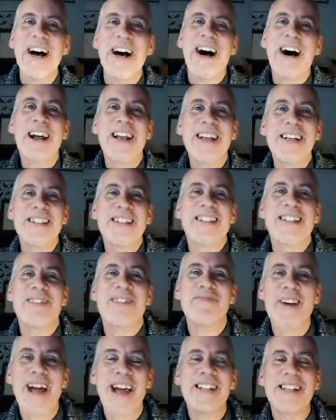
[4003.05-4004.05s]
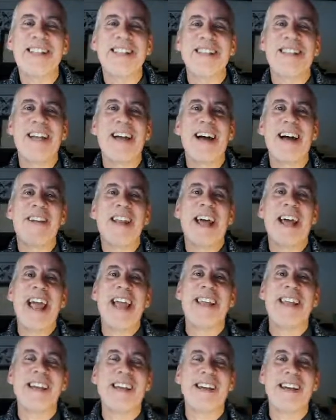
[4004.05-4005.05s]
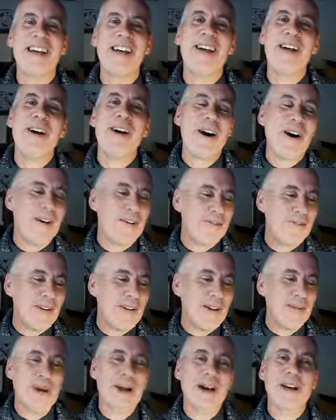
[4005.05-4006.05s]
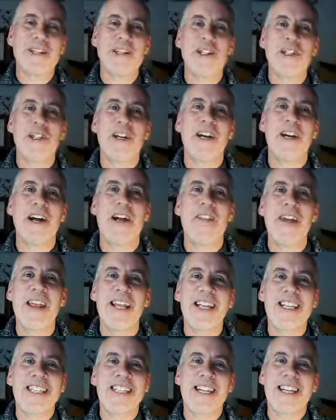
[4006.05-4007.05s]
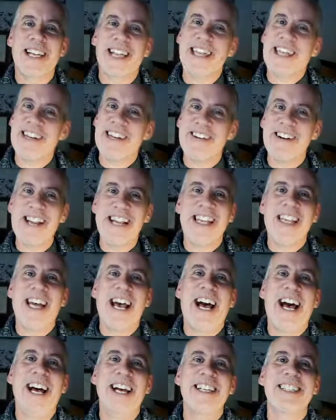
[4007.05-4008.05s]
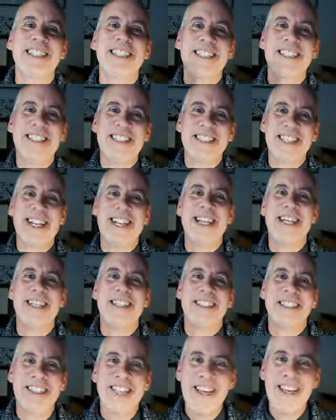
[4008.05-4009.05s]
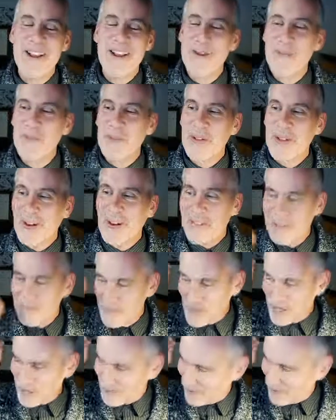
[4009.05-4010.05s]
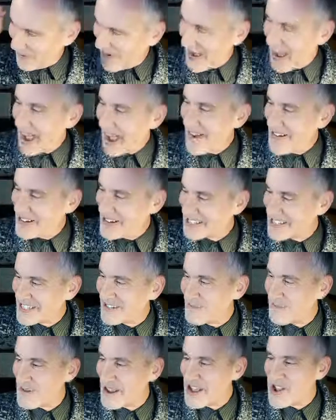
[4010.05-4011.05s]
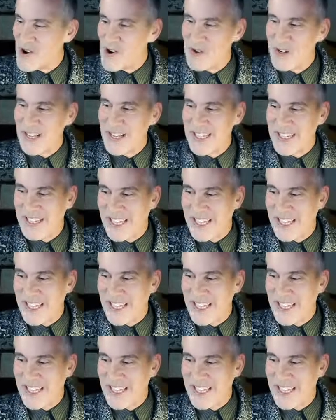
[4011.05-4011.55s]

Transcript: I can just imagine you have an acre of uh, pasture and then it's like 3,000 chickens just put out into the field and